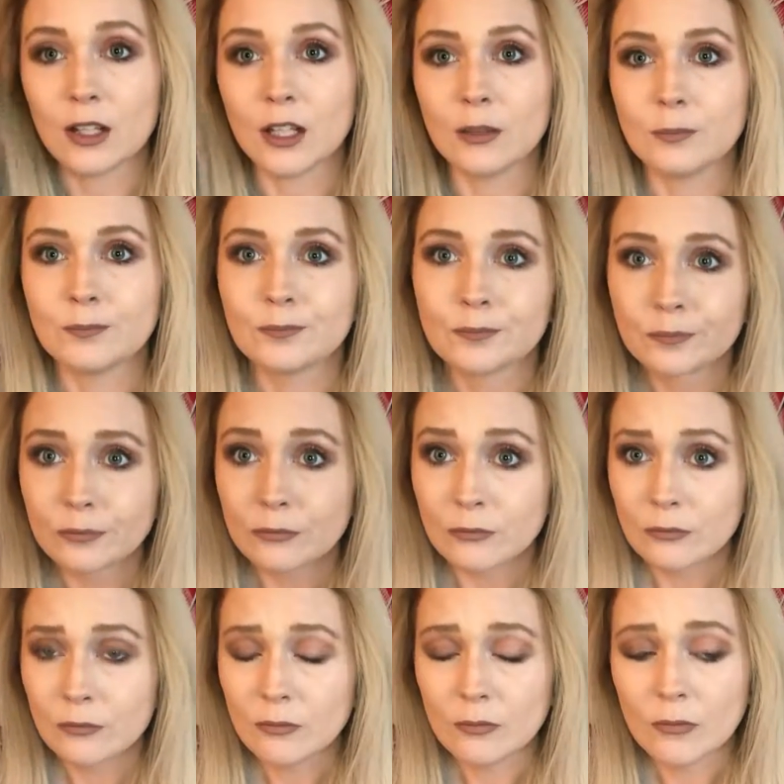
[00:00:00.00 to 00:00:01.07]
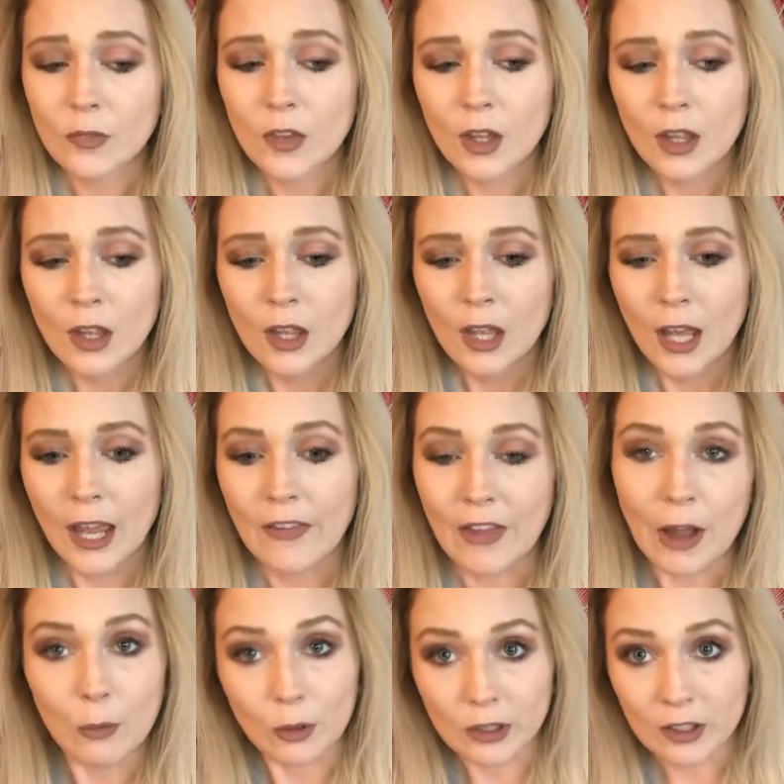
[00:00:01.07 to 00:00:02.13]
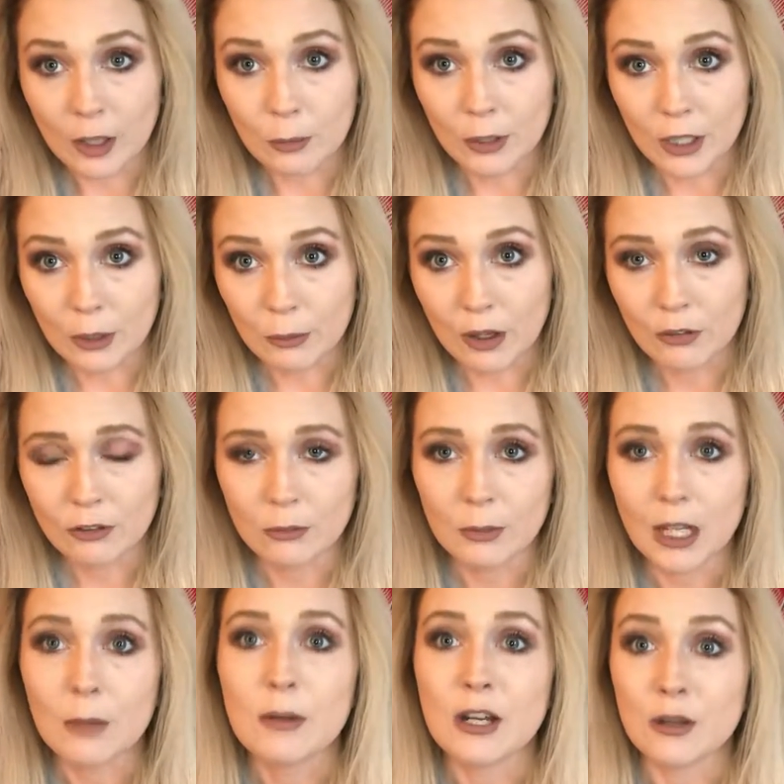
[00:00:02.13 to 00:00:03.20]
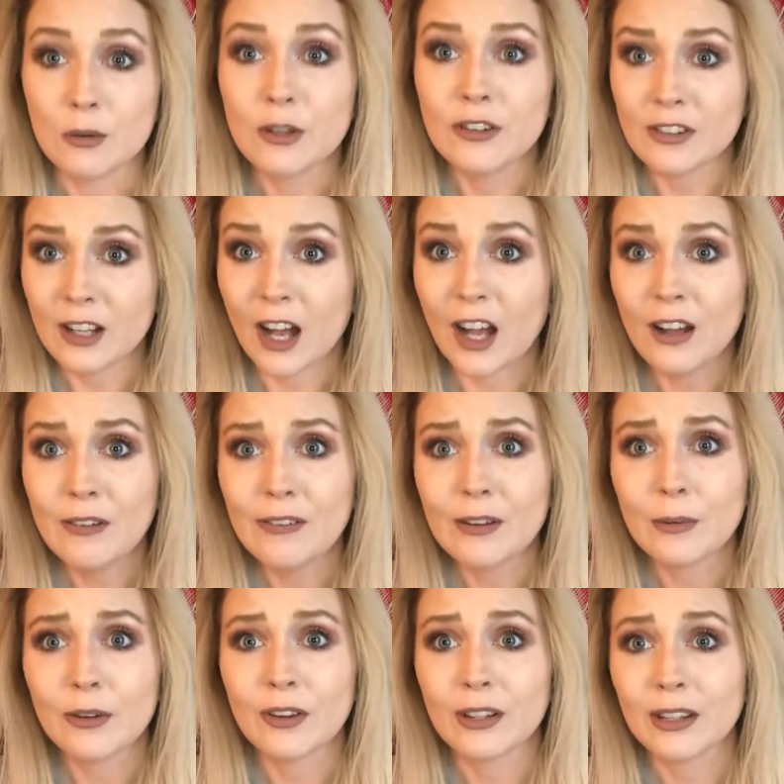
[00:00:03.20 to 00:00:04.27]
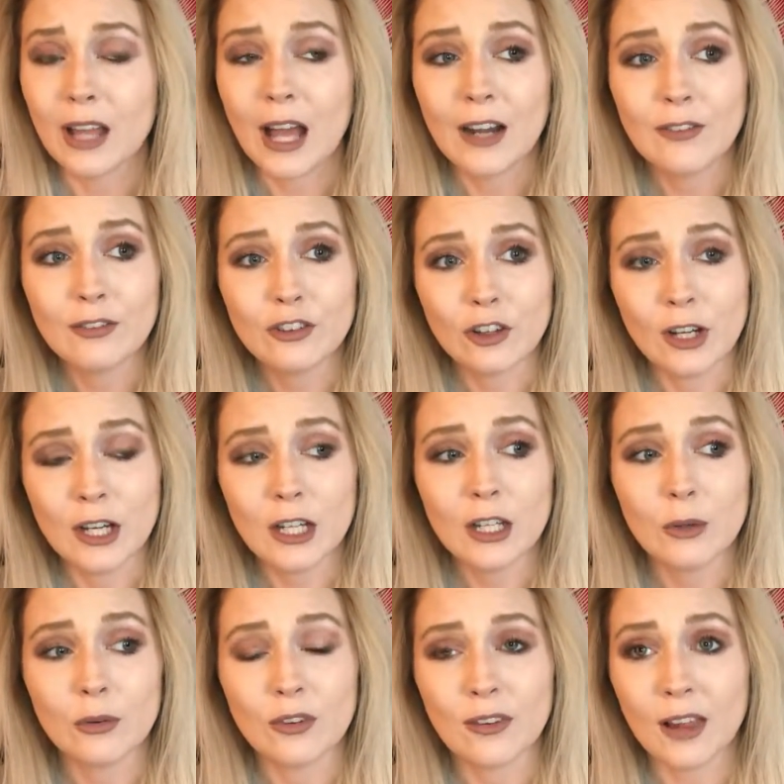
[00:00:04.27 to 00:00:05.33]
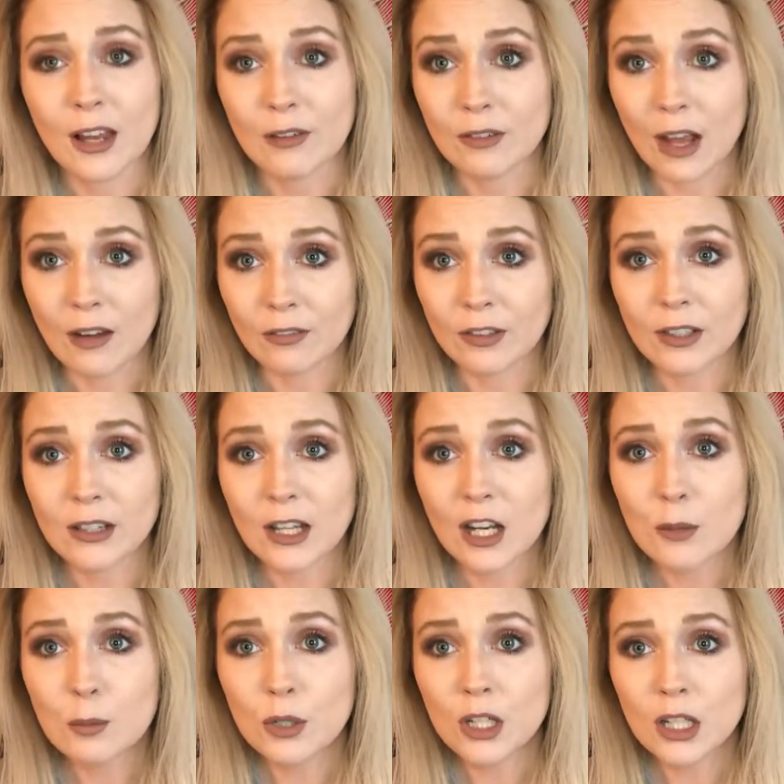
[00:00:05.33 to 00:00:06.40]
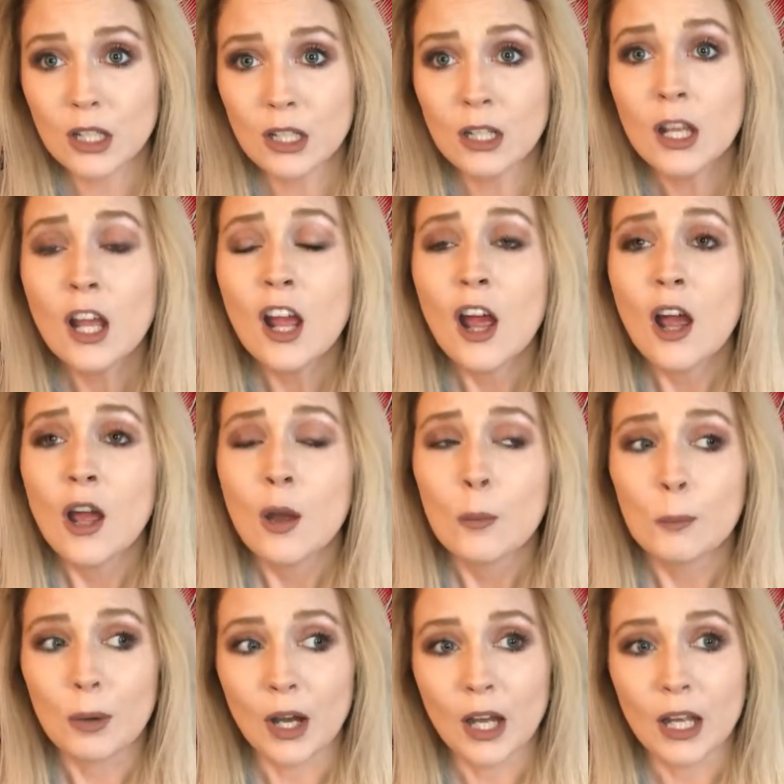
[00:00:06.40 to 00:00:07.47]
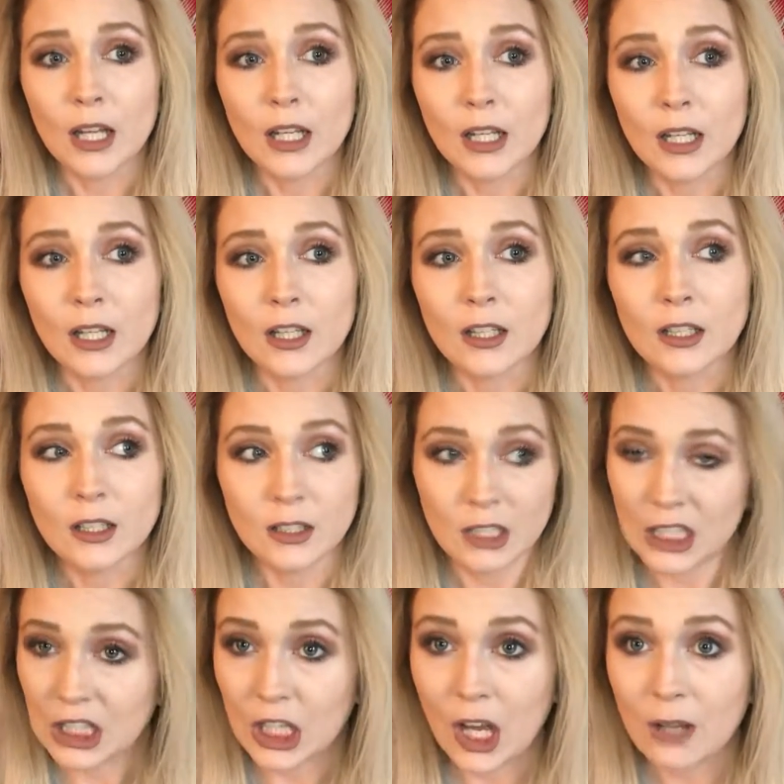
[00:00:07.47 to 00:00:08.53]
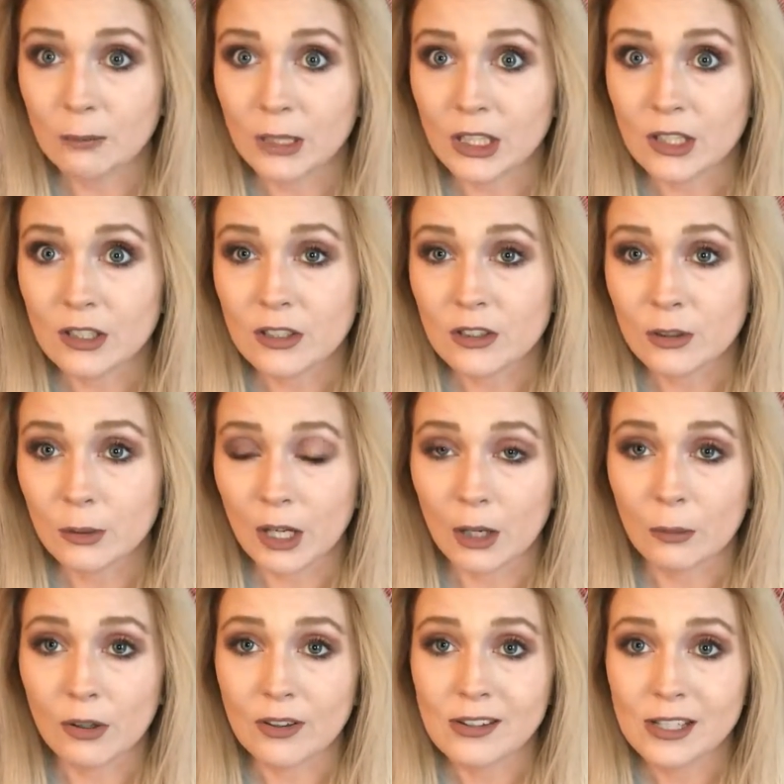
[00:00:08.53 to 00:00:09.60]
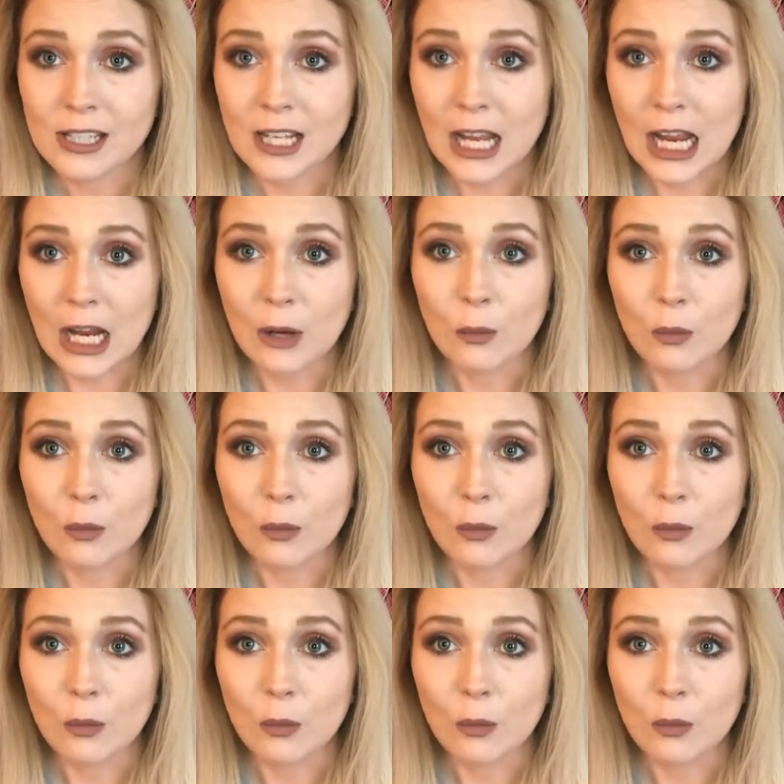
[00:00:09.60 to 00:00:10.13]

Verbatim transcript: Um, and that worked out pretty well for me. I mean, it was tough. It was a lot of training. It was a lot of effort that I put in, but it it got me to where I was today.